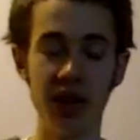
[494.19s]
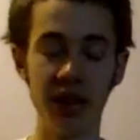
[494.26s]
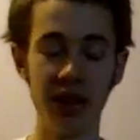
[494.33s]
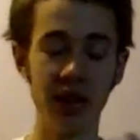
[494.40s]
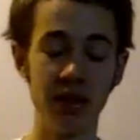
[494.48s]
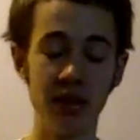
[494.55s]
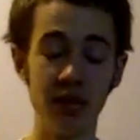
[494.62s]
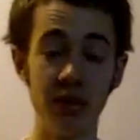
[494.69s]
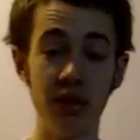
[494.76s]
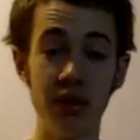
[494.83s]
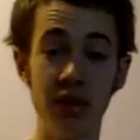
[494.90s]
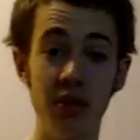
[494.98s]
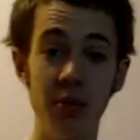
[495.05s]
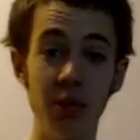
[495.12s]
I think it's a
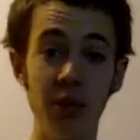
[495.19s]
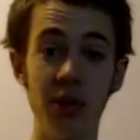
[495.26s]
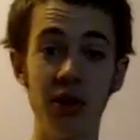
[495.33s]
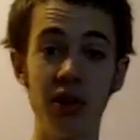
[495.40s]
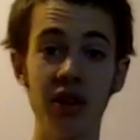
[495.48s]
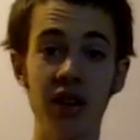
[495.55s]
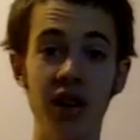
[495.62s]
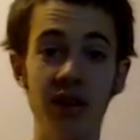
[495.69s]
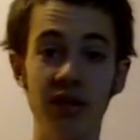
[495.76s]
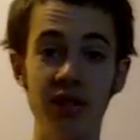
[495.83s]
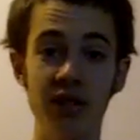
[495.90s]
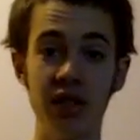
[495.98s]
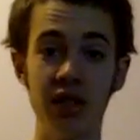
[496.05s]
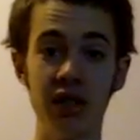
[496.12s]
really important
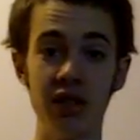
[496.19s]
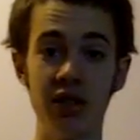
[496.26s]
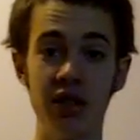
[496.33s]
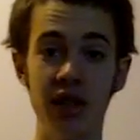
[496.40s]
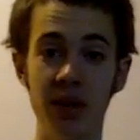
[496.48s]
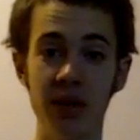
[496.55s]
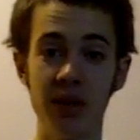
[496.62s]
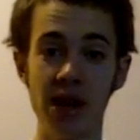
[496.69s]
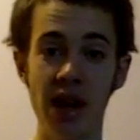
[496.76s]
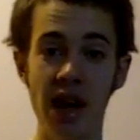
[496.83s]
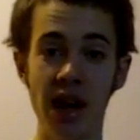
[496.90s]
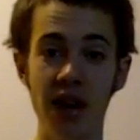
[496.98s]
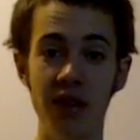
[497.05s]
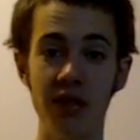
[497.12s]
conversation that we
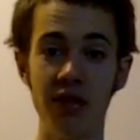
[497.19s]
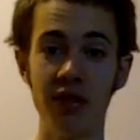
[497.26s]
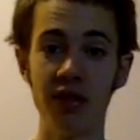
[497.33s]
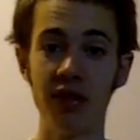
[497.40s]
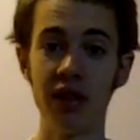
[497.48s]
have